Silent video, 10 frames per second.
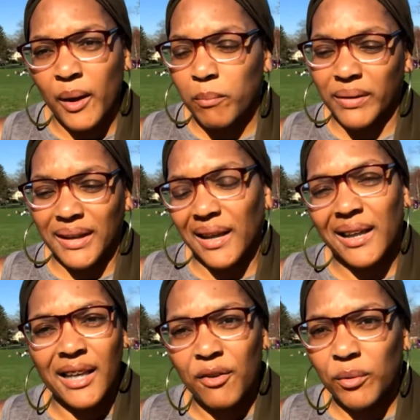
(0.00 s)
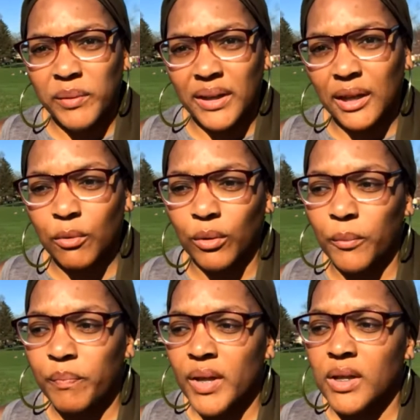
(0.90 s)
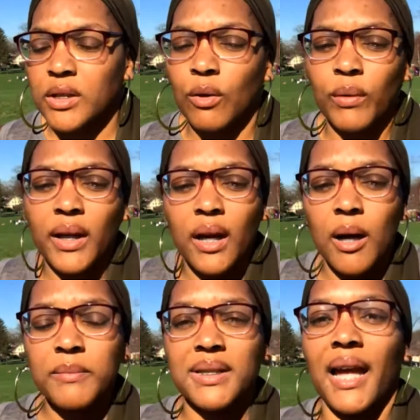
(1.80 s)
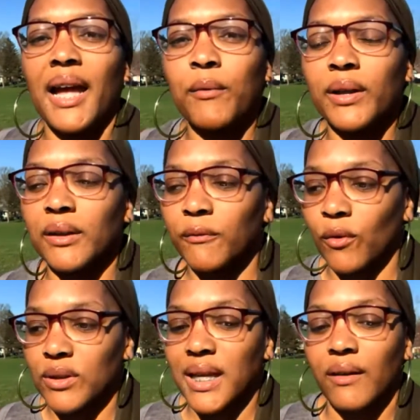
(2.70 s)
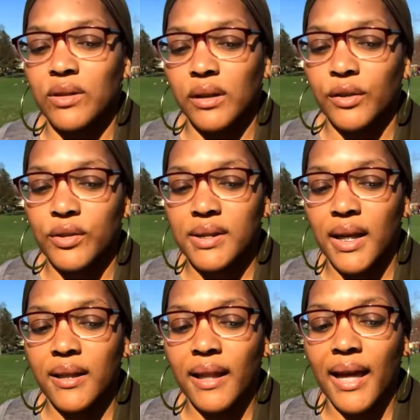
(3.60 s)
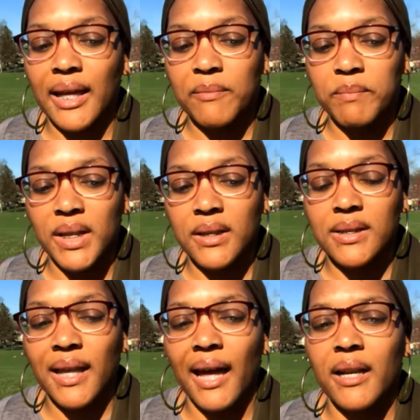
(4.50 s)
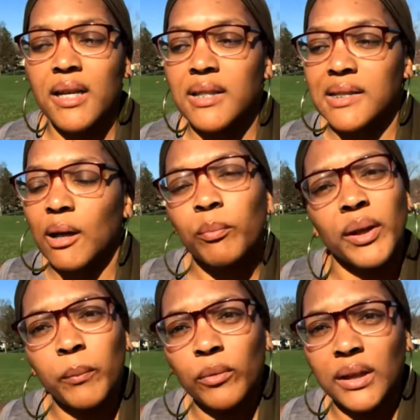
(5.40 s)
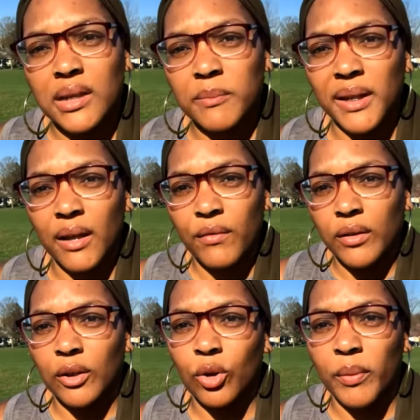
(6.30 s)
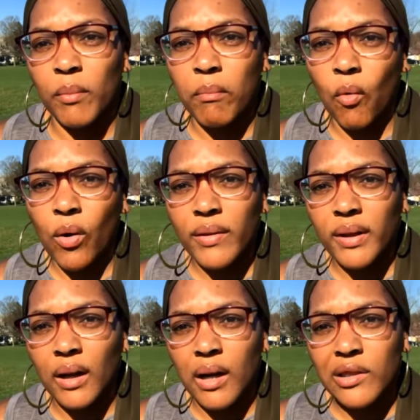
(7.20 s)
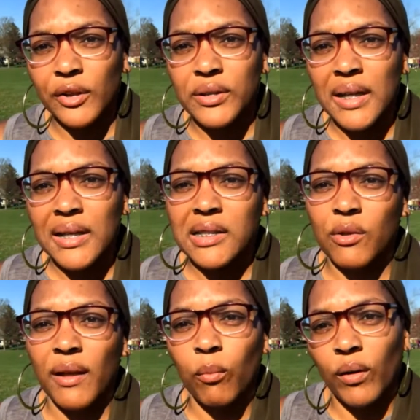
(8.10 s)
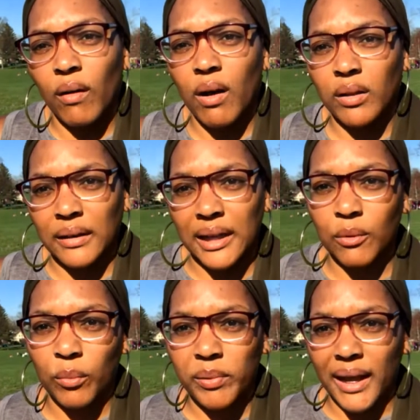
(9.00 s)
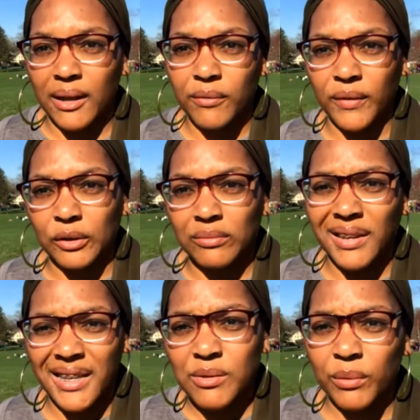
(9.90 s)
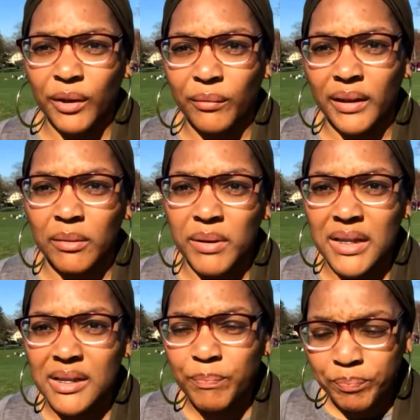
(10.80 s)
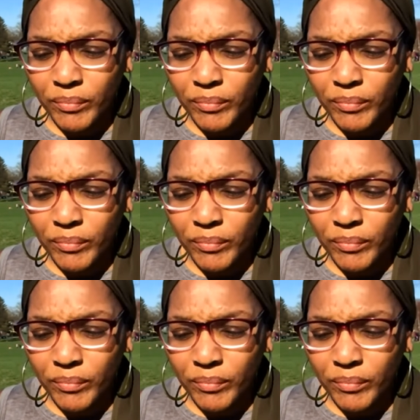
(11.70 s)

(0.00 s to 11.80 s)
but they can never be equal. So when it comes to equity, folks have to understand that it means that some people need to be given a little bit more than others so that we're all on equal playing field. That's what it really means.